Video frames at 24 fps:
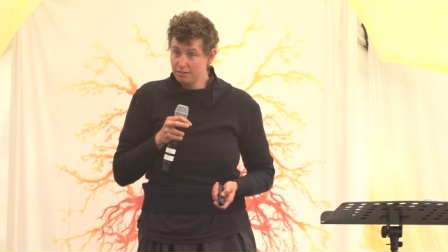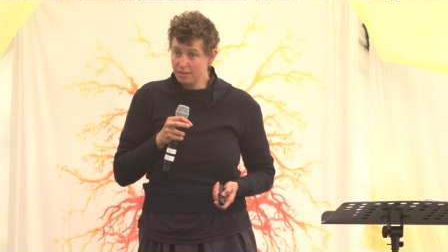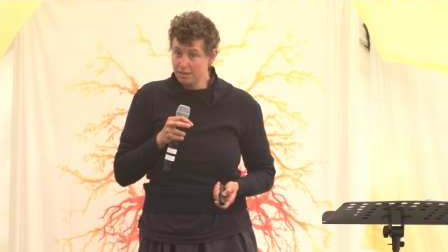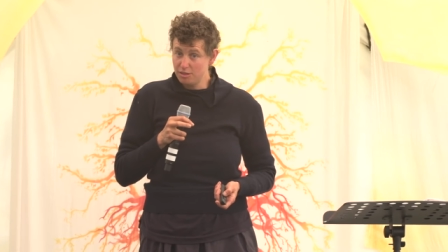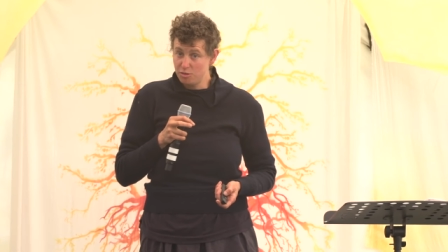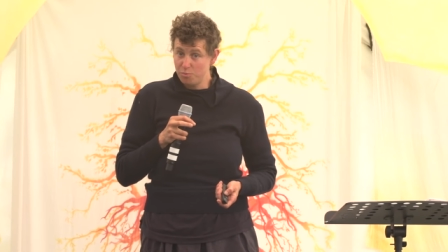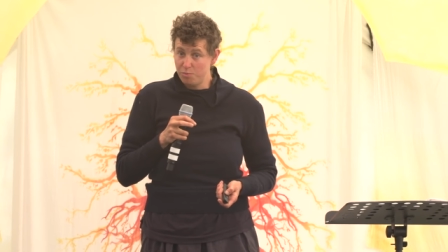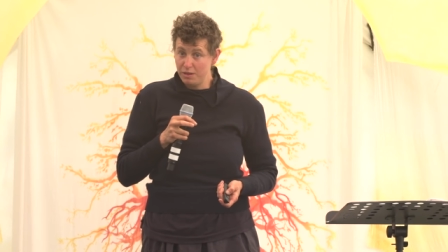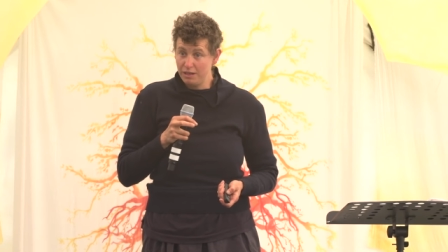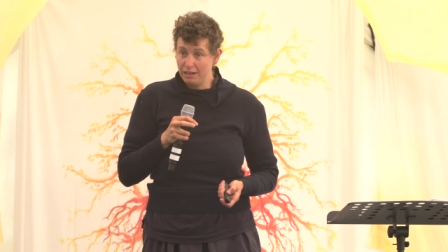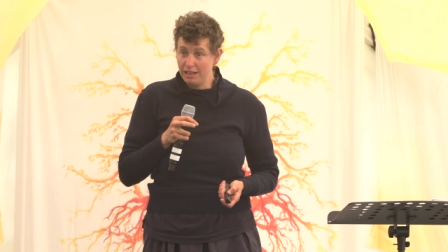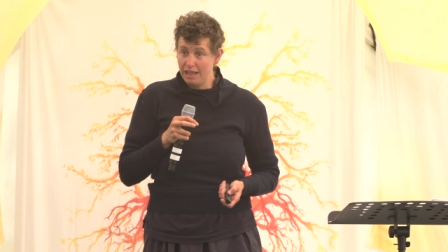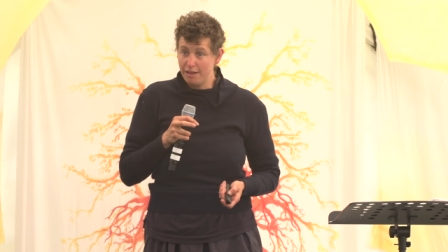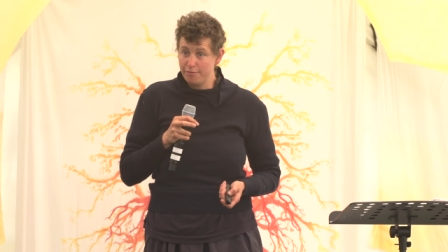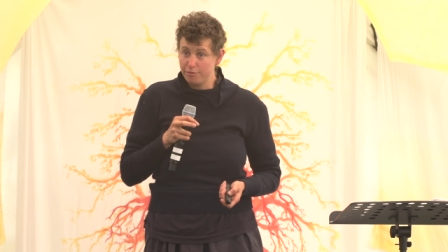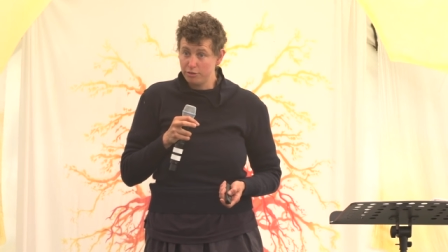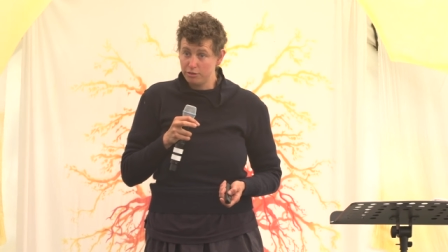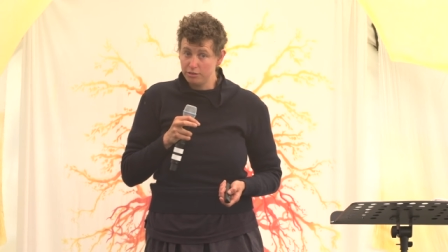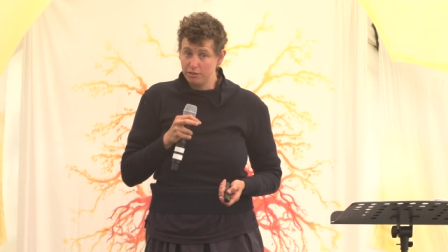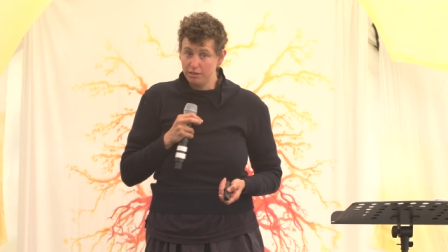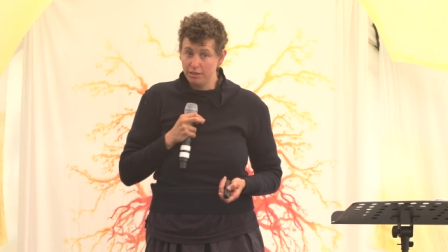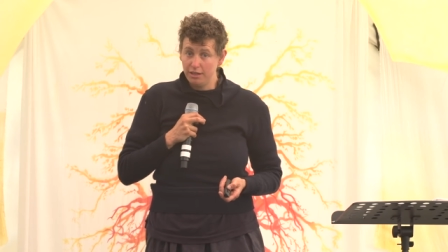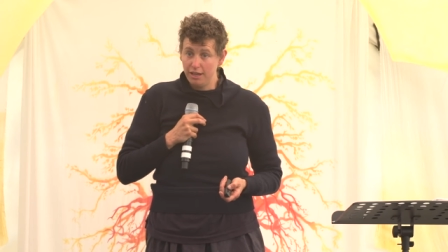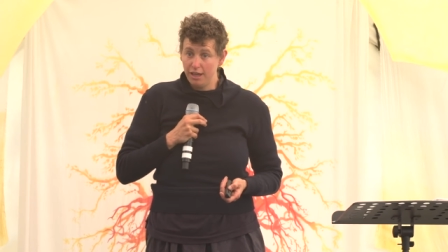that's been
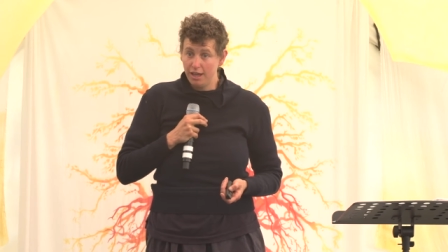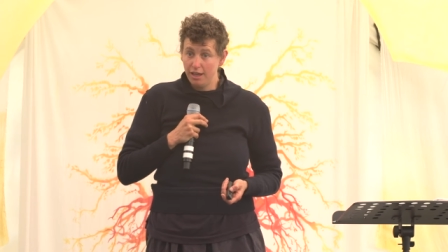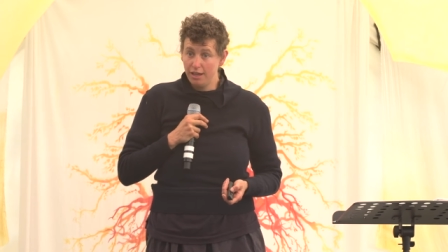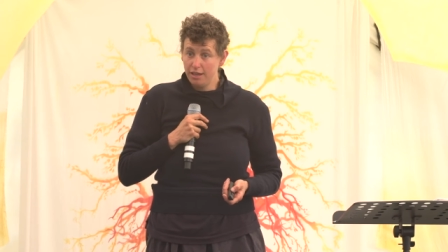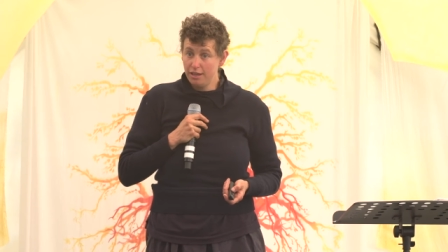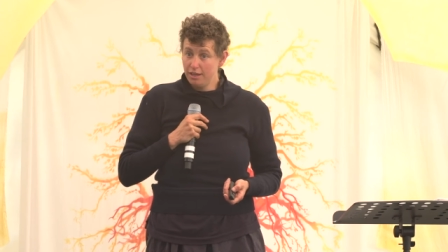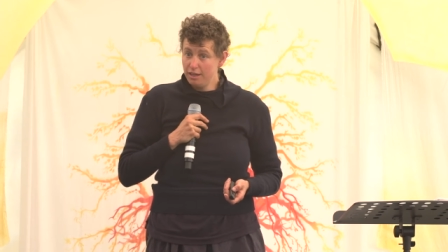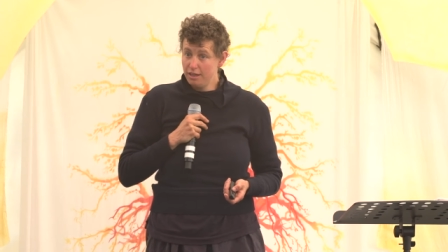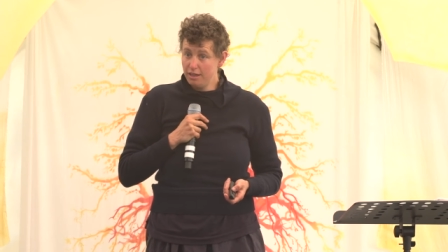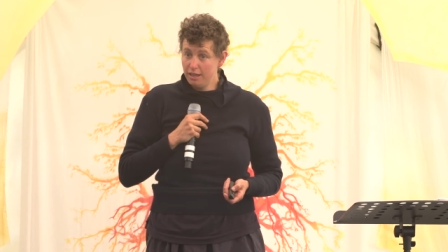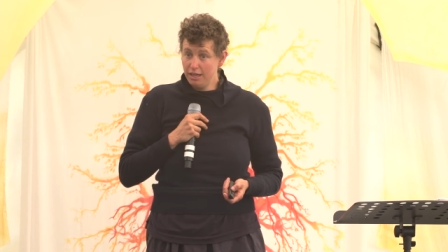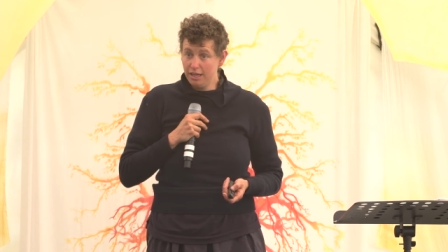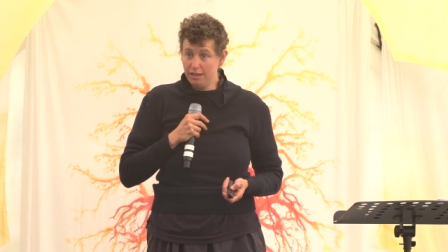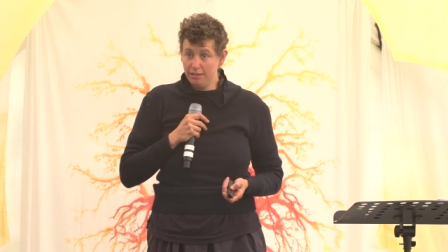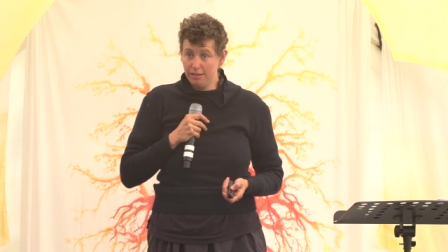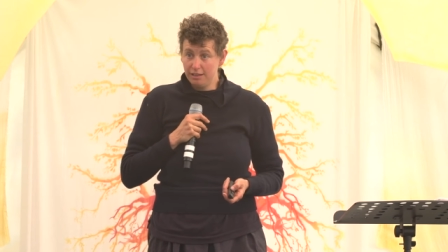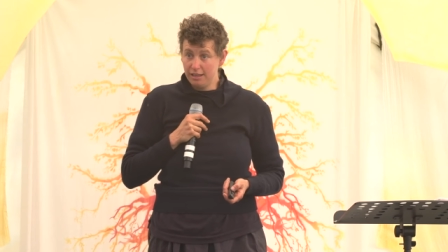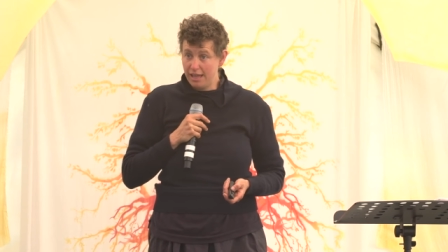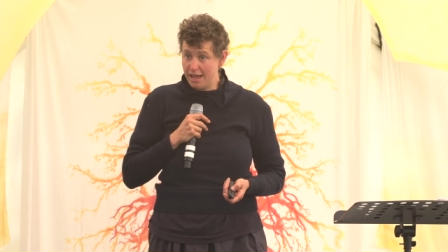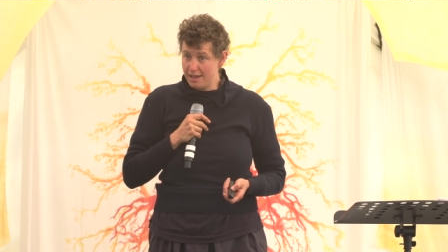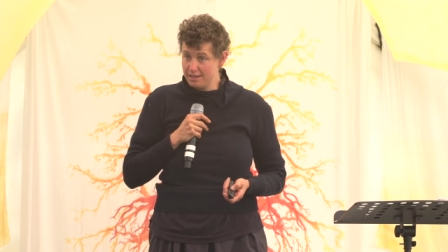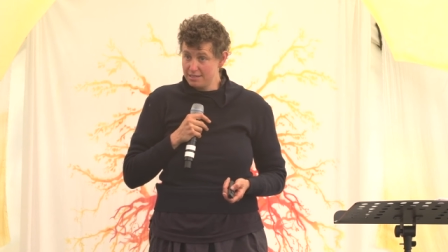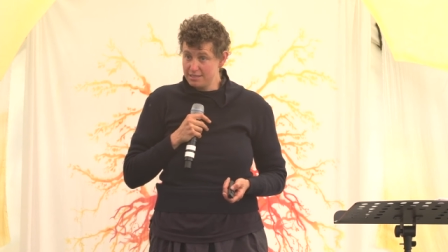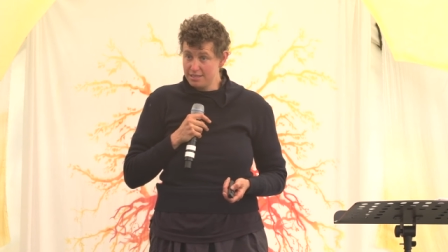leveled in the
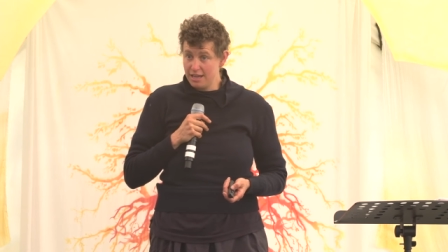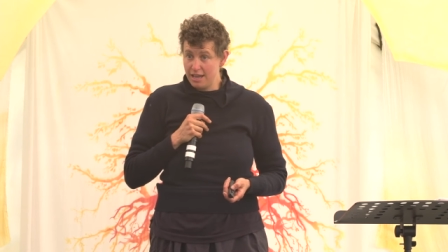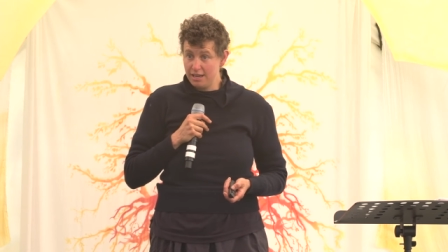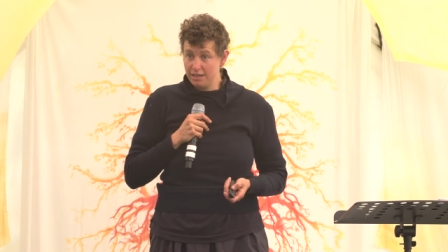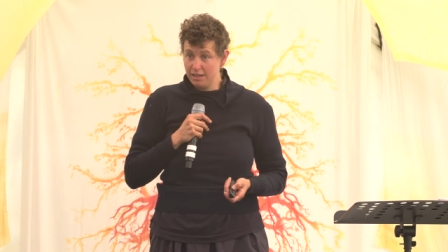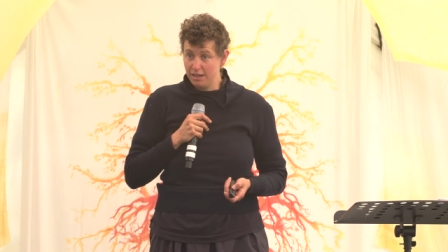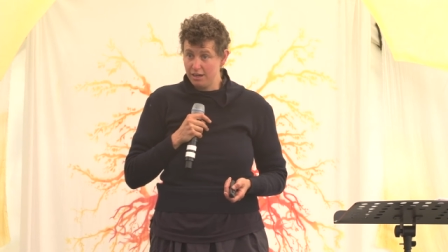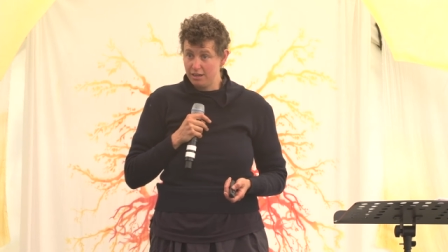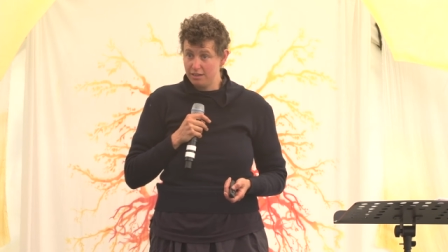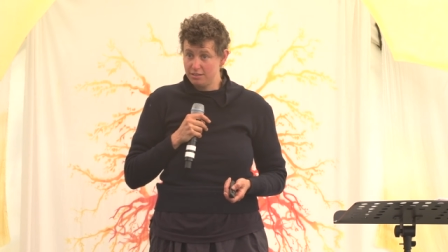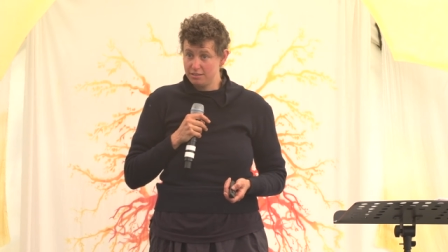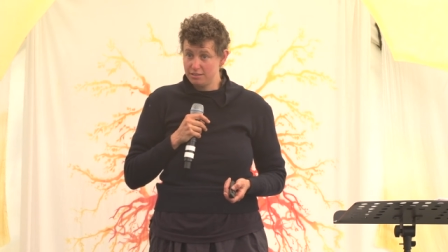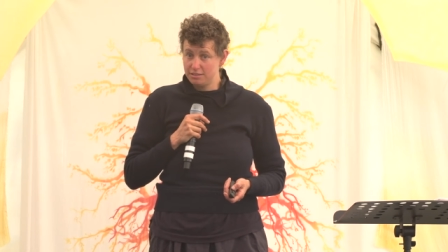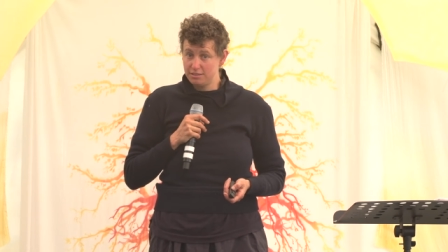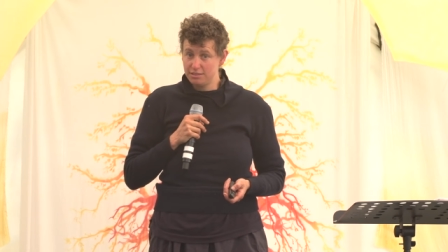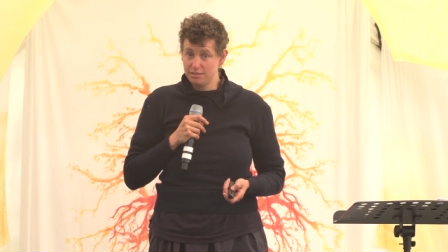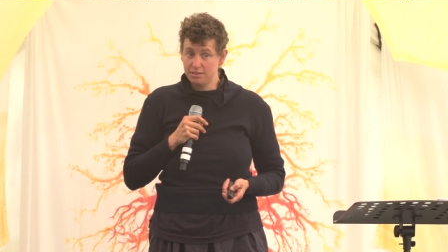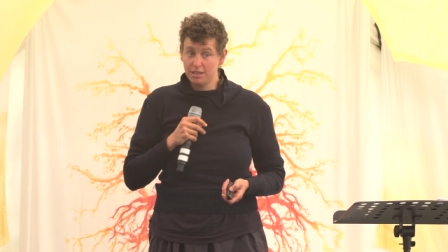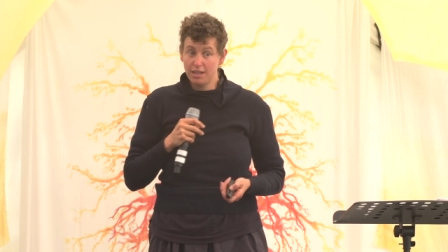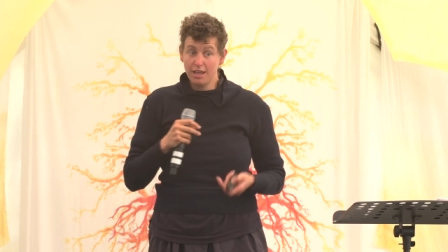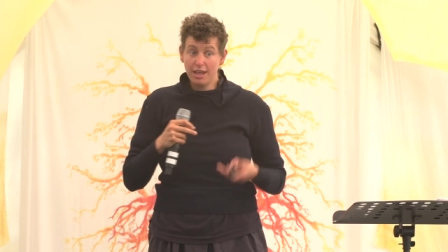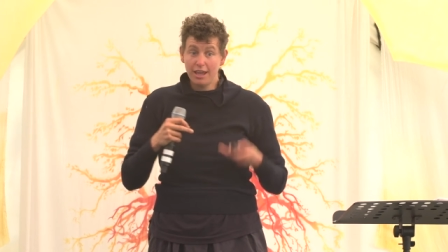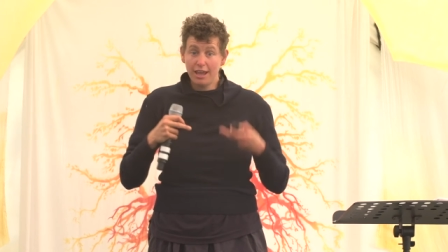last 10 years.